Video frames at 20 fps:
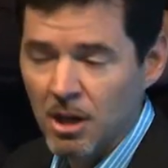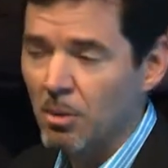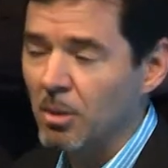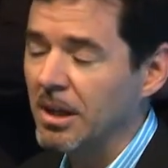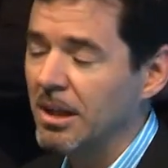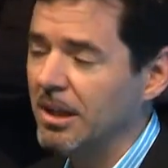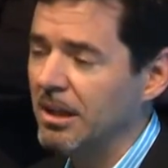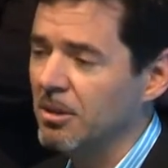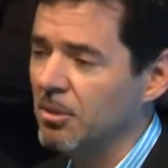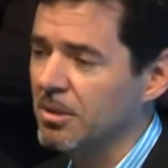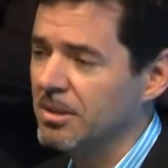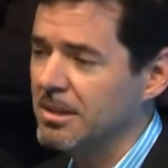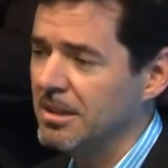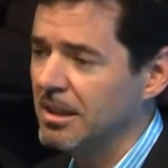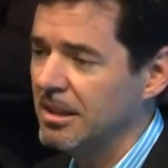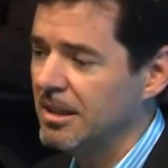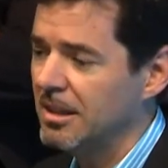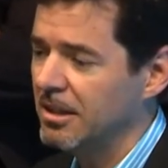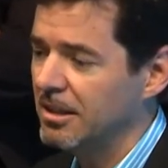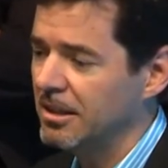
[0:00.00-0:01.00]
Well, I will
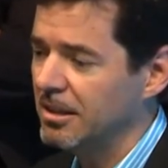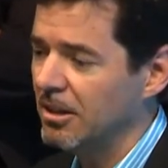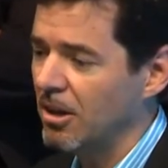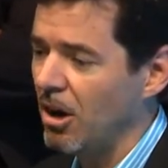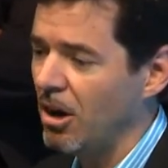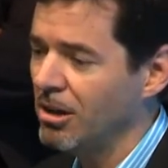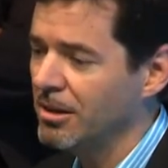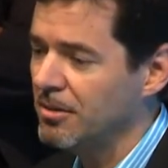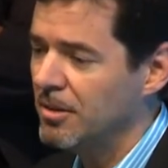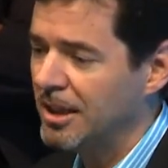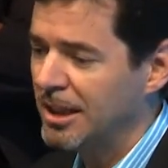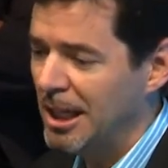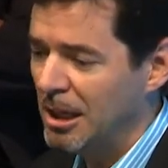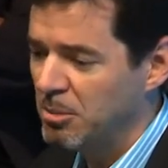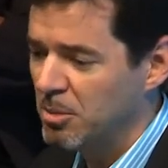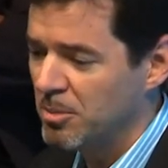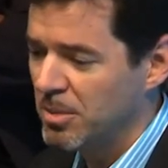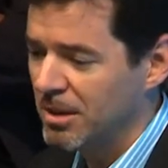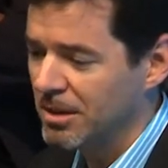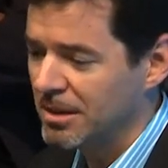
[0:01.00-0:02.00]
tell you that all of the
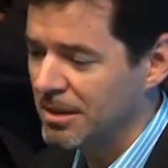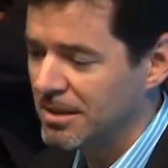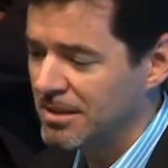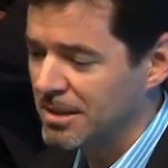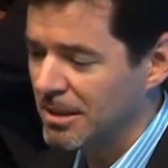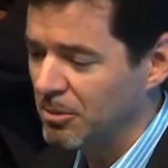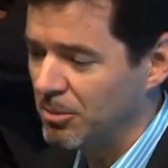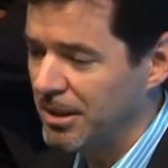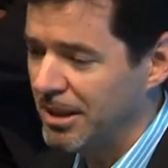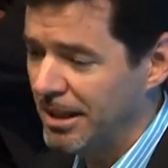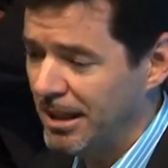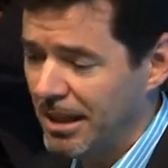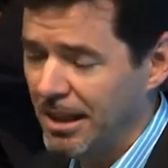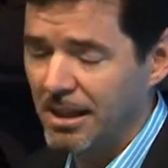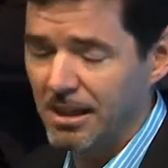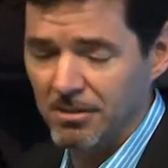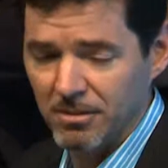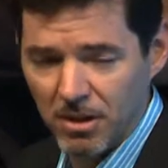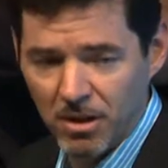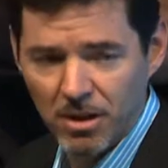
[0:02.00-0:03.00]
capabilities that we
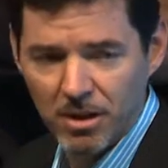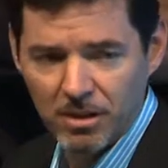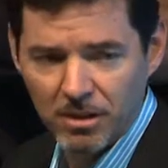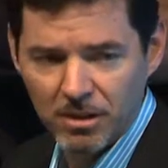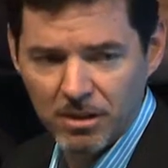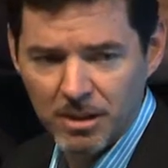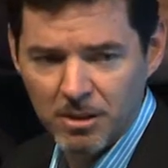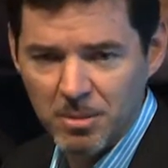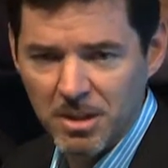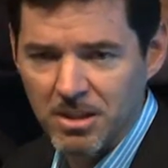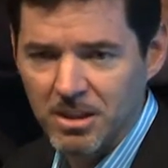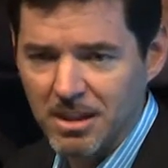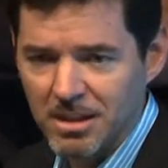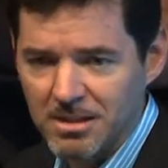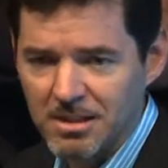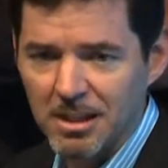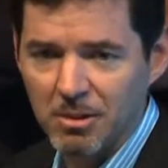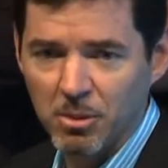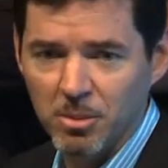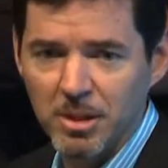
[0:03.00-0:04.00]
have are going to be
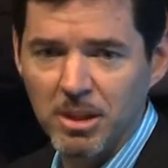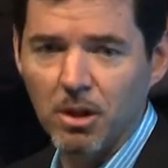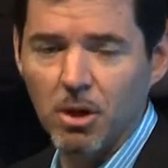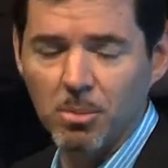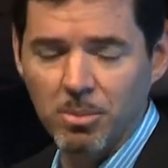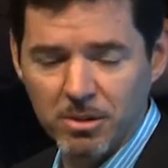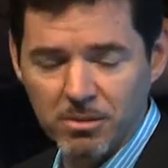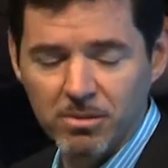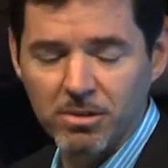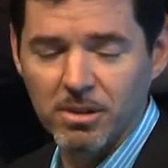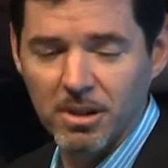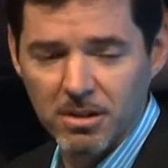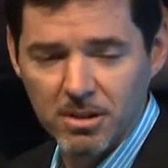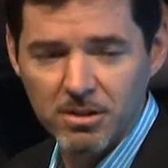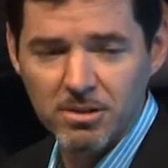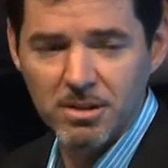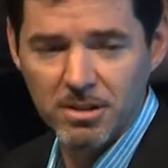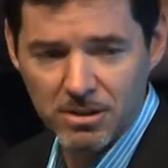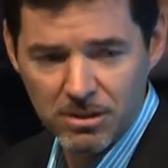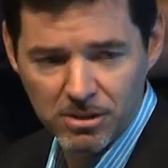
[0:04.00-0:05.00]
things that will be open for
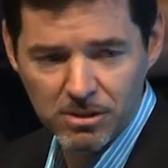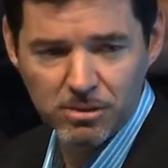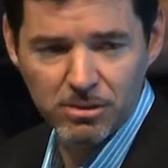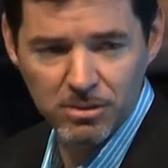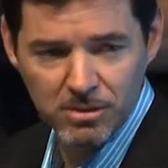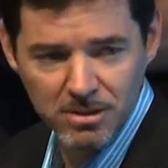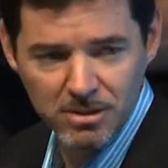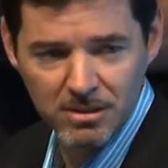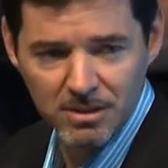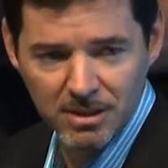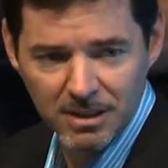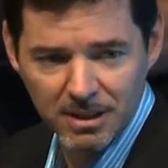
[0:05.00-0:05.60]
others to use.